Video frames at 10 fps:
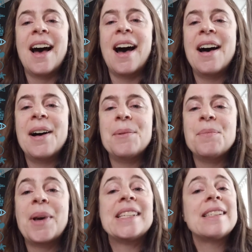
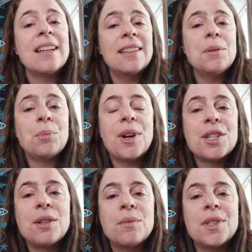Um, my second
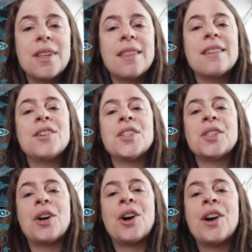impression was that there
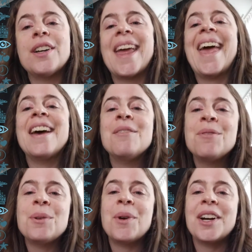is art
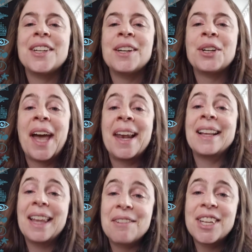everywhere here and
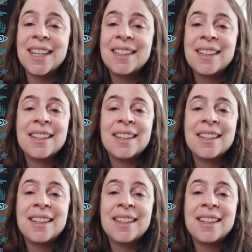I love it.